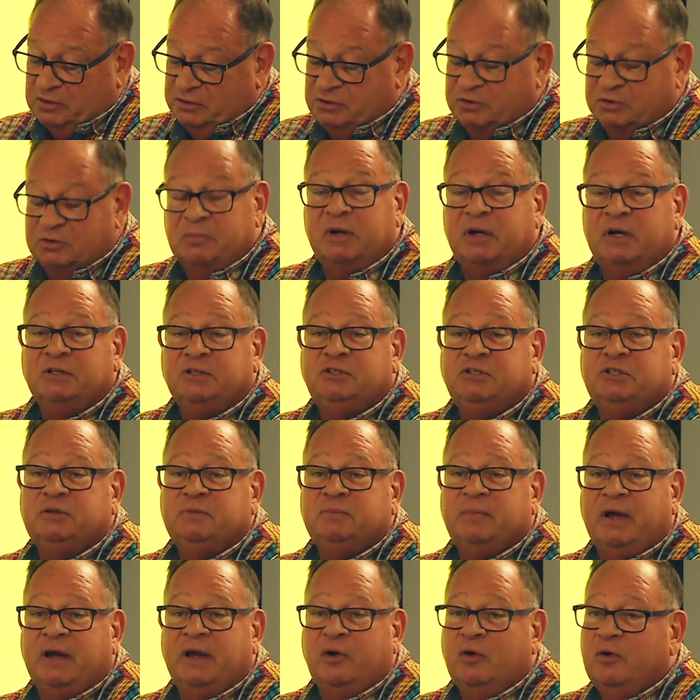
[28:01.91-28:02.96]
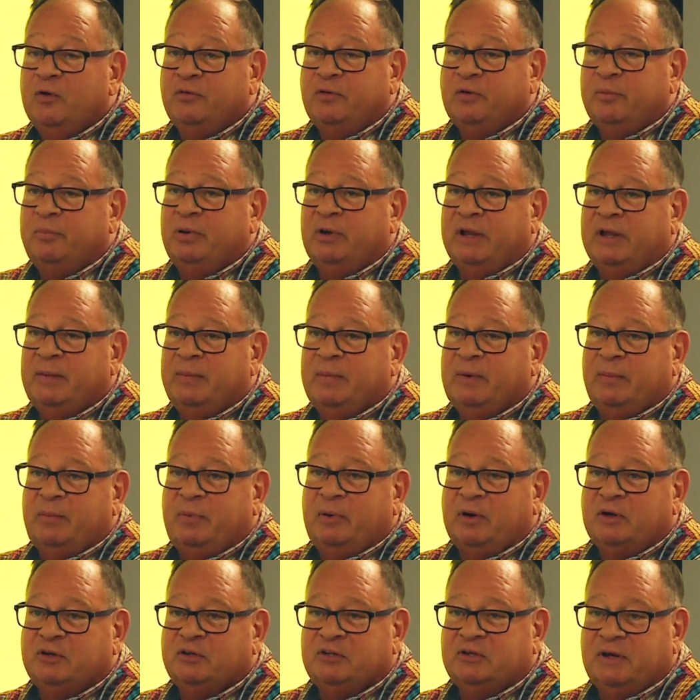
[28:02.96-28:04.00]
too much. I overplay my
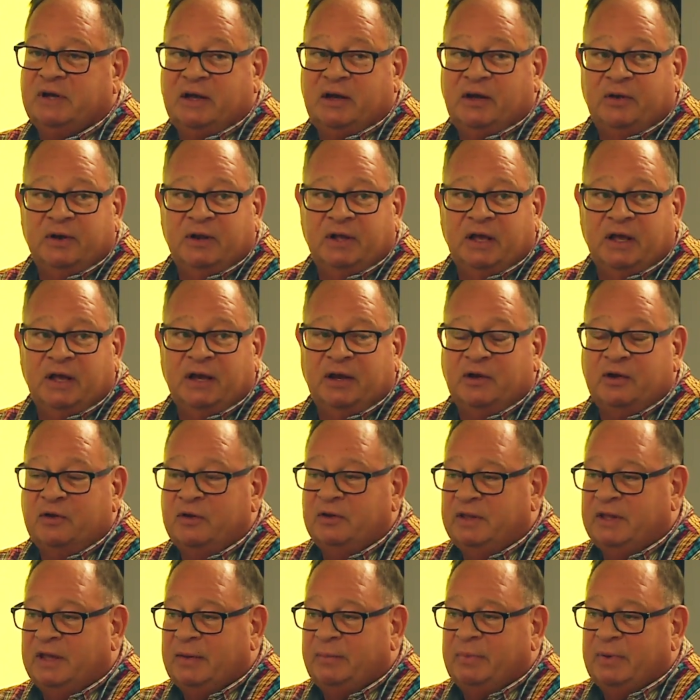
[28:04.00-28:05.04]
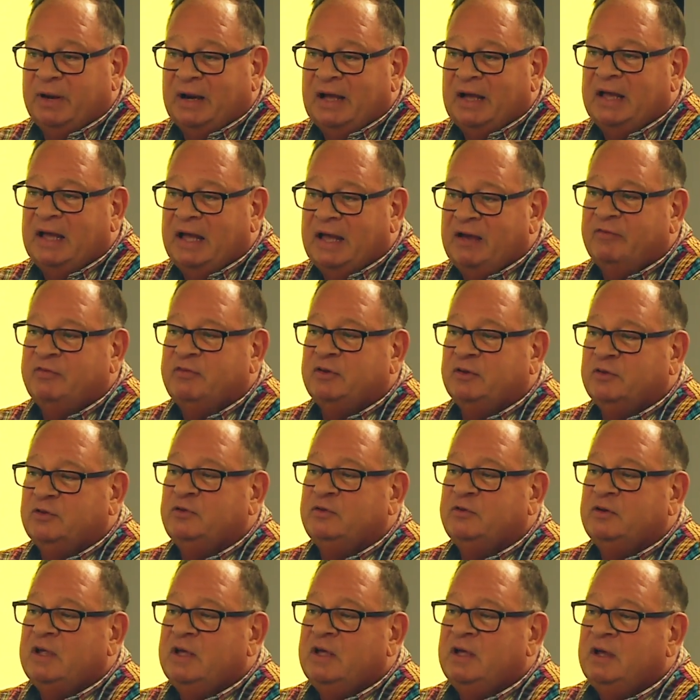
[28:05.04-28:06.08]
personality. I know that, but I have to
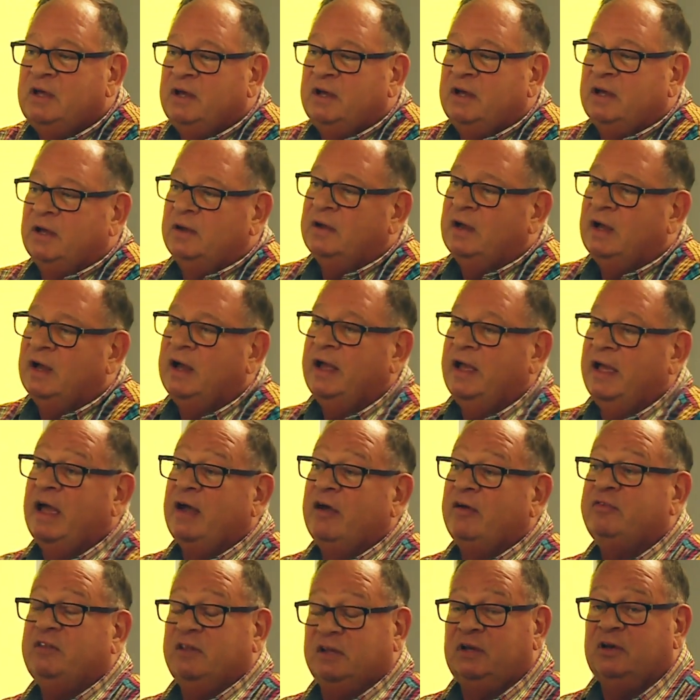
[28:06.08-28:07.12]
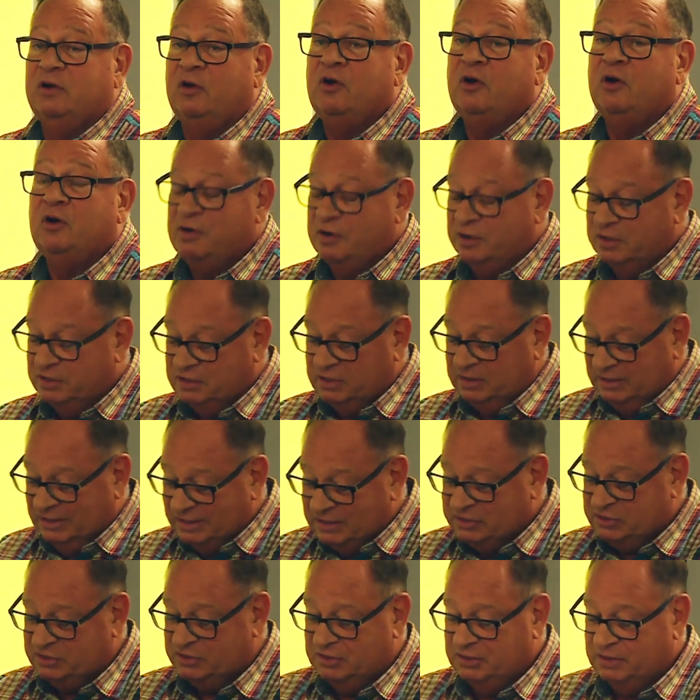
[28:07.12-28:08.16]
learn to
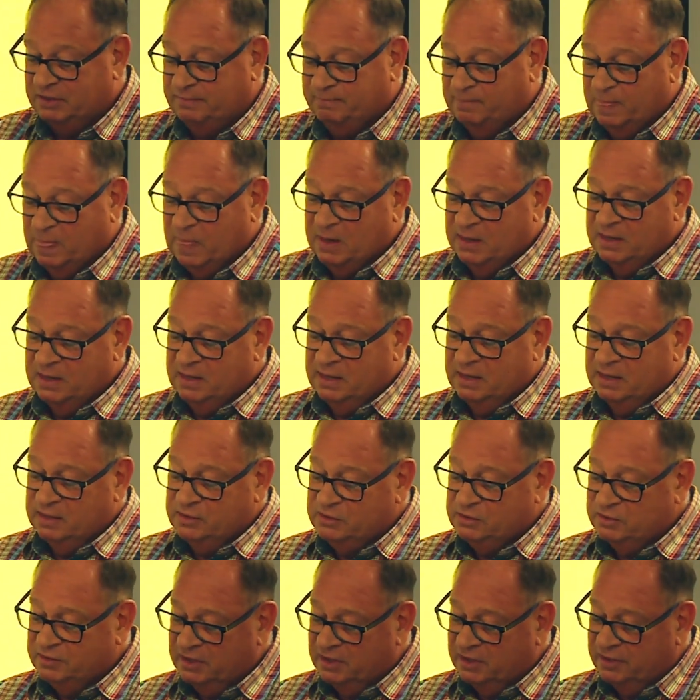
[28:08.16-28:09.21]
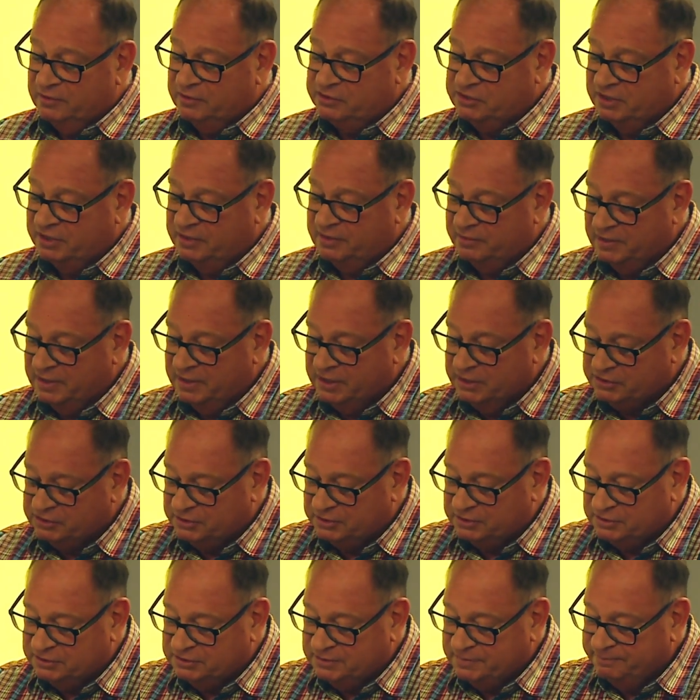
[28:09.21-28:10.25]
listen to the other
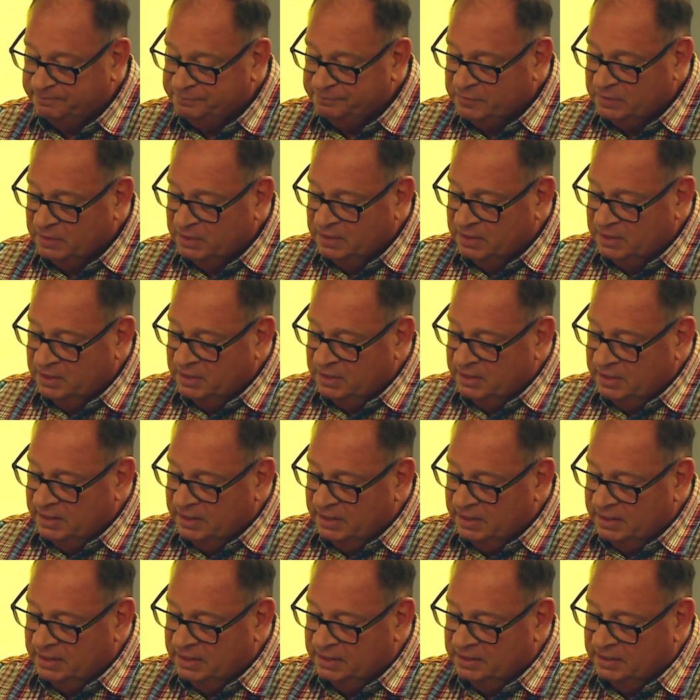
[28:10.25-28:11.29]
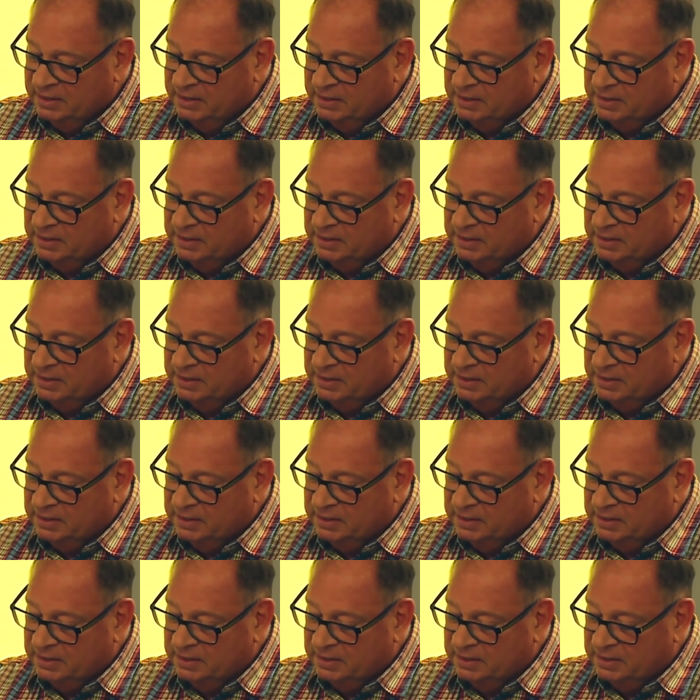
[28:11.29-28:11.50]
generations. And